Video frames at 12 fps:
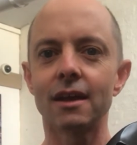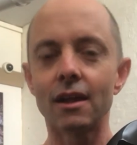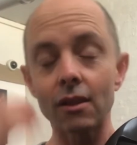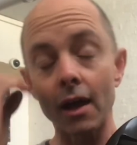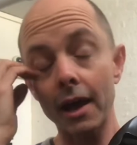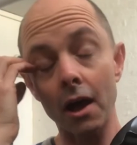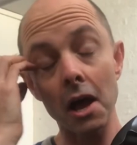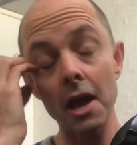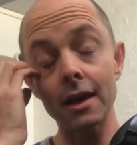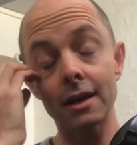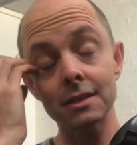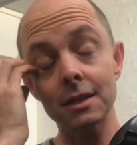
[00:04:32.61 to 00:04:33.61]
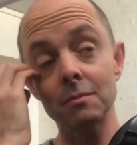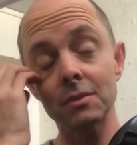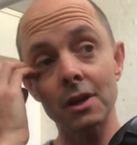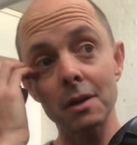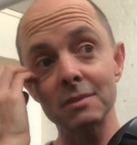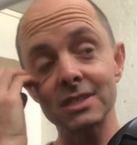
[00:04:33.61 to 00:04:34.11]
like I
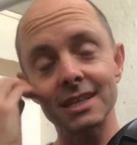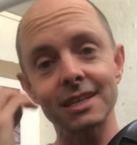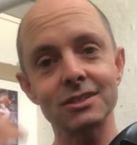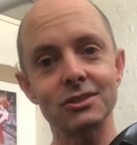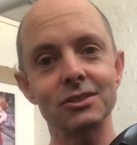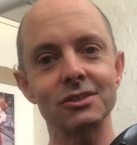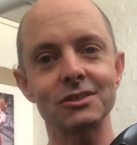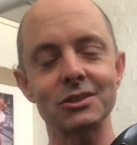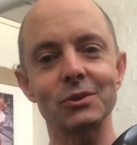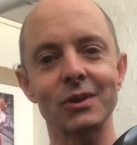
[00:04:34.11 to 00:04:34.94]
sometimes see students who'll